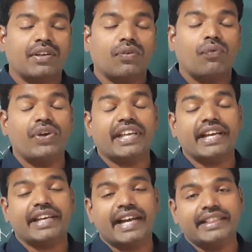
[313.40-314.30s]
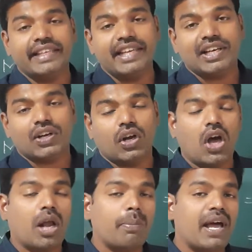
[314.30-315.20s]
we can get the
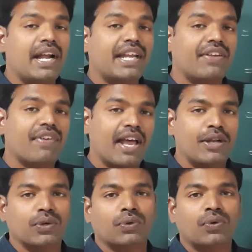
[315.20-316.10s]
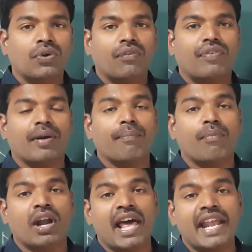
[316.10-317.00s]
normality value from
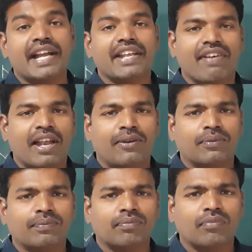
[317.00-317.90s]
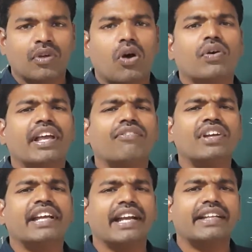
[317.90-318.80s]
molarity value. How can we
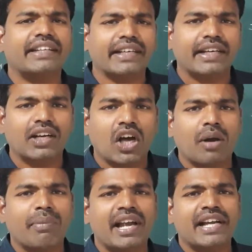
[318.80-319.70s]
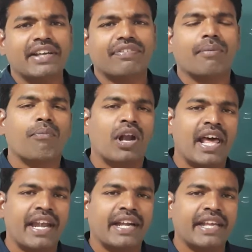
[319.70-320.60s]
get normality from
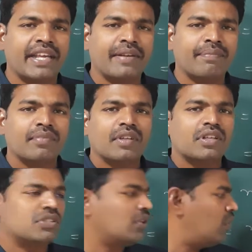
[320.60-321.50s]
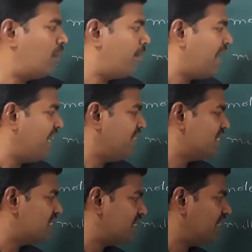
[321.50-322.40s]
molarity? So, by
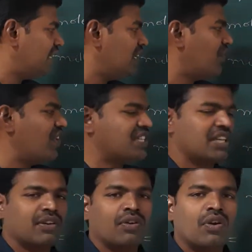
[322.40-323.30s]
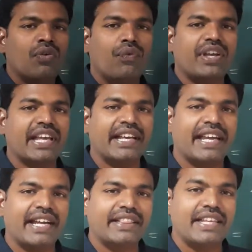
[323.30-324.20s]
this equation we can
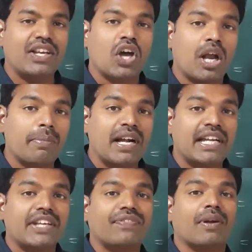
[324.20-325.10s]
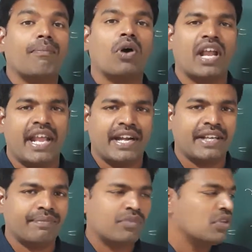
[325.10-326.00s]
get the normality from
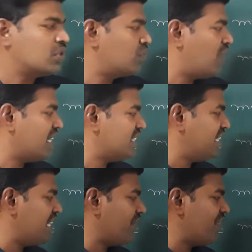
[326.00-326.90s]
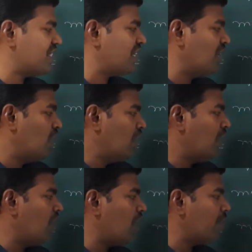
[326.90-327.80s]
molarity. So, what is that equation?
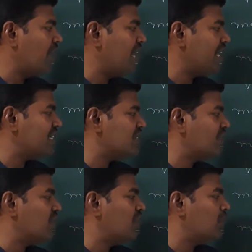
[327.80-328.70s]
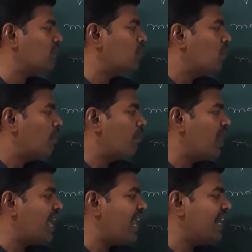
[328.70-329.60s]
Normality is equal to
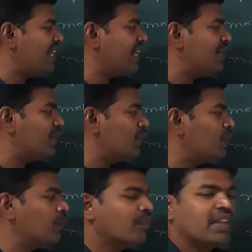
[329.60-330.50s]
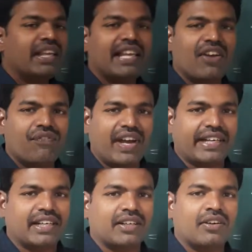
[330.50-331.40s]
molarity into n
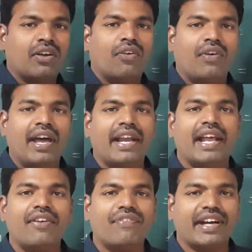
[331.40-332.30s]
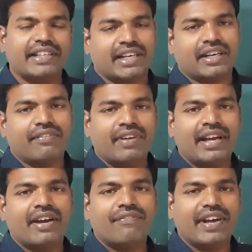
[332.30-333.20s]
factor, where n
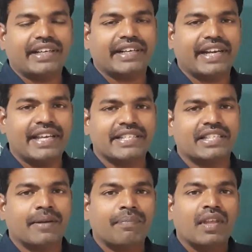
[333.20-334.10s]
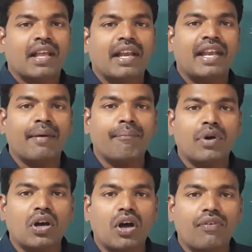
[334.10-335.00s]
factor is
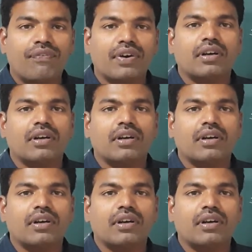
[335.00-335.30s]
number of